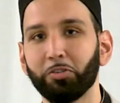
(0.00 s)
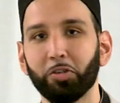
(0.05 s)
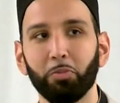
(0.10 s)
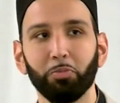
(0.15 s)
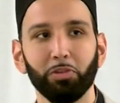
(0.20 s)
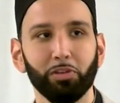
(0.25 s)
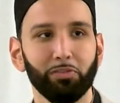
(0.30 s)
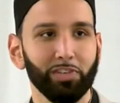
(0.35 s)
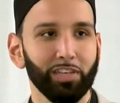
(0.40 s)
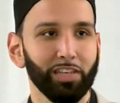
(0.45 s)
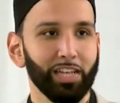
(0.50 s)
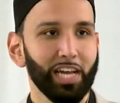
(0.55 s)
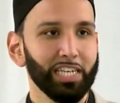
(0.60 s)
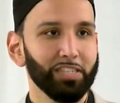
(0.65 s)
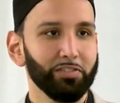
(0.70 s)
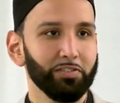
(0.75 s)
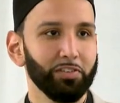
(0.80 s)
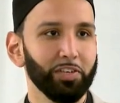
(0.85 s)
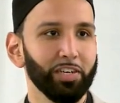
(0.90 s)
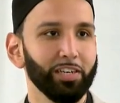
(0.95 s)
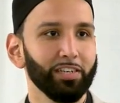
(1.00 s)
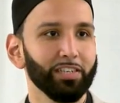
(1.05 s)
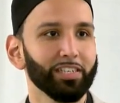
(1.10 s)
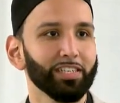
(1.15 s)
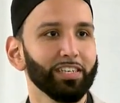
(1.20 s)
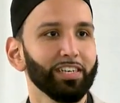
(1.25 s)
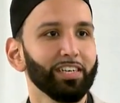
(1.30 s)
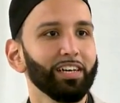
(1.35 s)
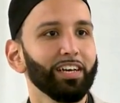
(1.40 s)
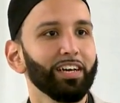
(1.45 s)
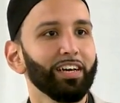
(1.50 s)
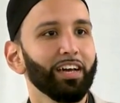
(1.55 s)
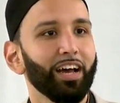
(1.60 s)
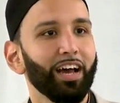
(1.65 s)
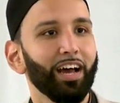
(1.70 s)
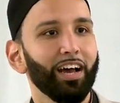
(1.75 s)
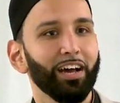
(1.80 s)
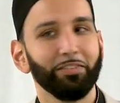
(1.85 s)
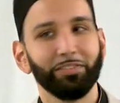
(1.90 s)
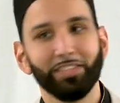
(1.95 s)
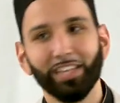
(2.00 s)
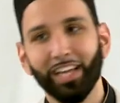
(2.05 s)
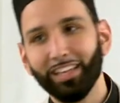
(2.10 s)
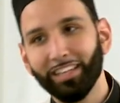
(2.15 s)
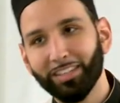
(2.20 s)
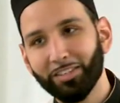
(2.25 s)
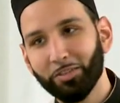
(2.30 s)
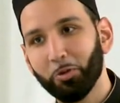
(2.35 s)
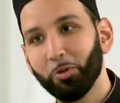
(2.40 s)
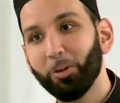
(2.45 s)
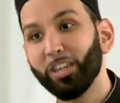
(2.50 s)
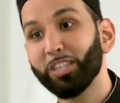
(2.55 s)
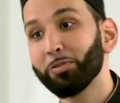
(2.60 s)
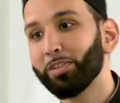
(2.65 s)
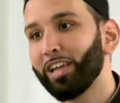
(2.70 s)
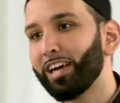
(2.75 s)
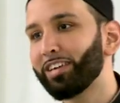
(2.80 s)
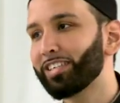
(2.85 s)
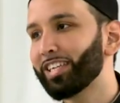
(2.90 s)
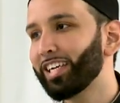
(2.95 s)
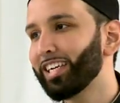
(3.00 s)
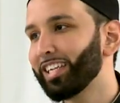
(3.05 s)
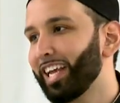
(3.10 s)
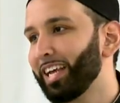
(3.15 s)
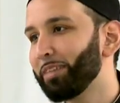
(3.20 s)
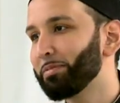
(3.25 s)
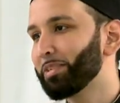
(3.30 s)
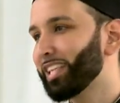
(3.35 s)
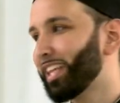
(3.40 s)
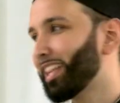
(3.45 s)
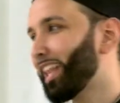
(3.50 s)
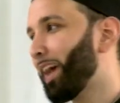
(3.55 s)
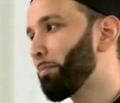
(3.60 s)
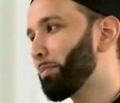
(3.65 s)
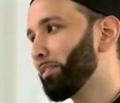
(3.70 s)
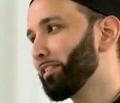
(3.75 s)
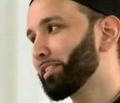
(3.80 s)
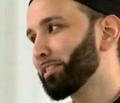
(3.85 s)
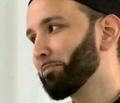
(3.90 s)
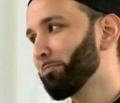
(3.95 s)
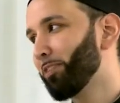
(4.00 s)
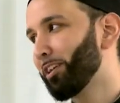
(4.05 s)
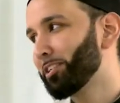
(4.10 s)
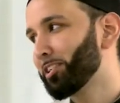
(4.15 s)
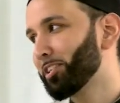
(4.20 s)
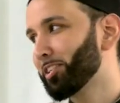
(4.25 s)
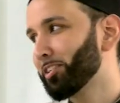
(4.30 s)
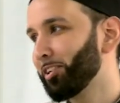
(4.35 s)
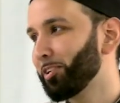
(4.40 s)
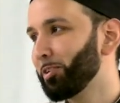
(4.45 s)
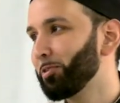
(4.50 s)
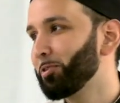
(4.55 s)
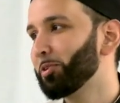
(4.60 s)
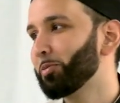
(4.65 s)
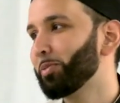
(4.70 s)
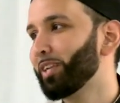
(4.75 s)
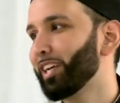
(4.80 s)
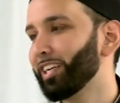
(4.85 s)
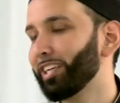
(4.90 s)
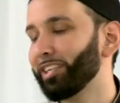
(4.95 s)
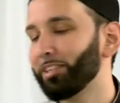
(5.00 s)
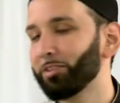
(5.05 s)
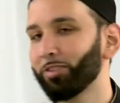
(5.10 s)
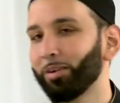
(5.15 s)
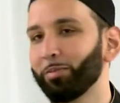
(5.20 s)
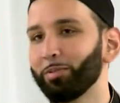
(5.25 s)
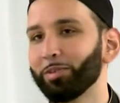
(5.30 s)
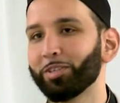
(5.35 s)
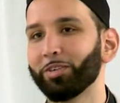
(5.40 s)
trouble over the last few years uh, of telling stories without saying names, and then that person watches them on YouTube and I get in trouble.